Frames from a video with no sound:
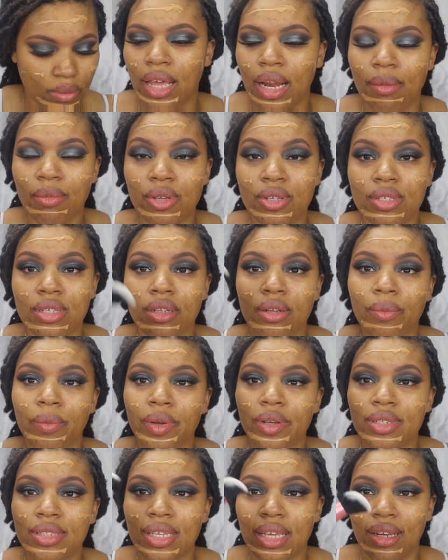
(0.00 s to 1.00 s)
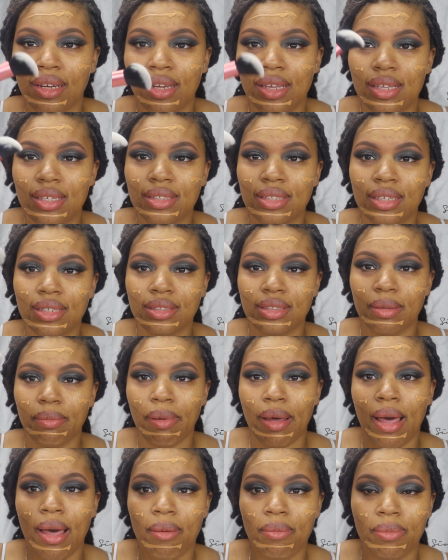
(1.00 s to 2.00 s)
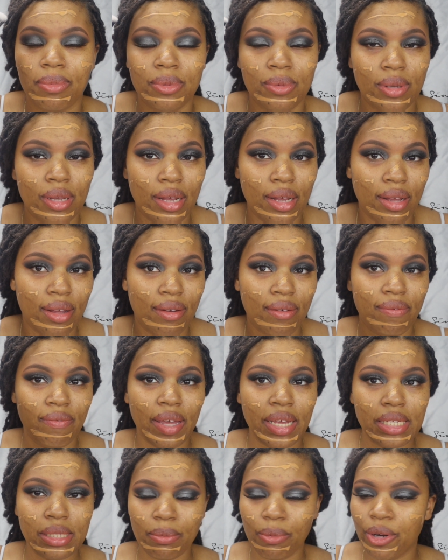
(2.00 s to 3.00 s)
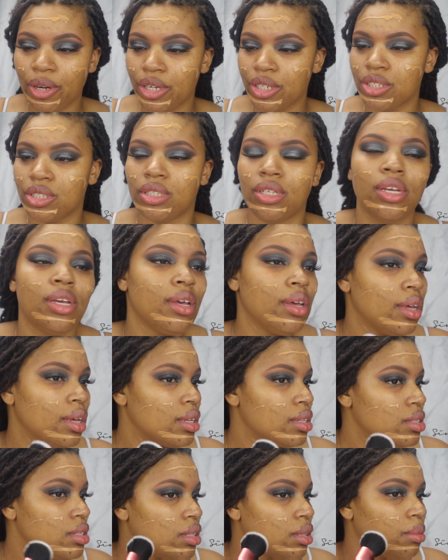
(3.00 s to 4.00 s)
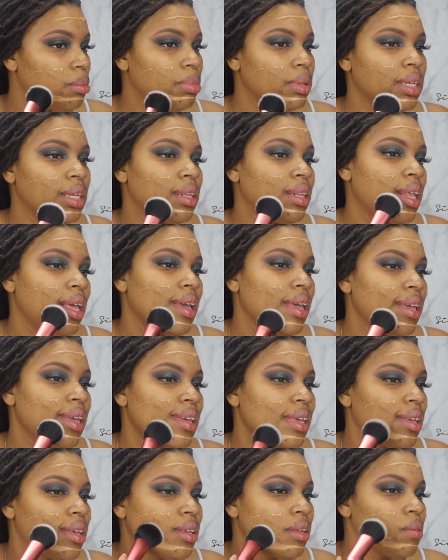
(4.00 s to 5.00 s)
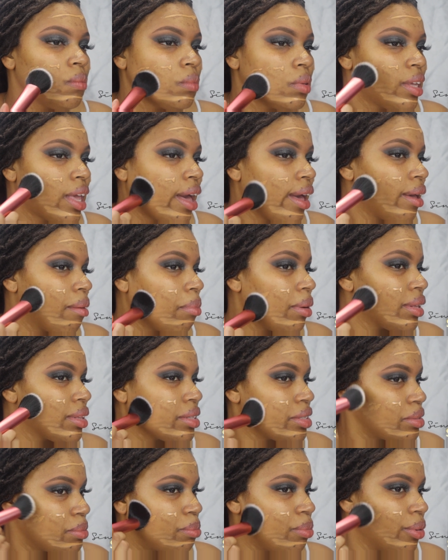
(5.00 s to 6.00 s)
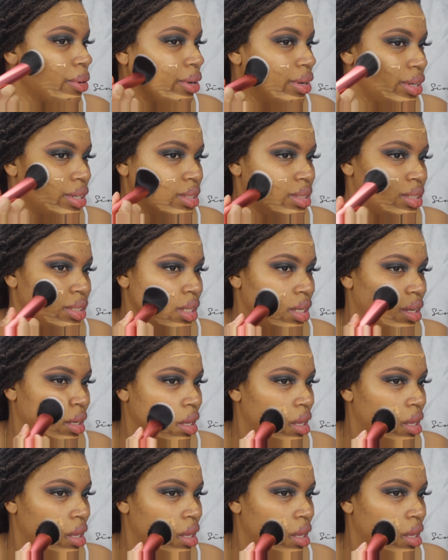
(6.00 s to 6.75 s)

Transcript: And I'm using the Real Techniques Insta Pop face brush to blend that in. Yeah, I bought this brush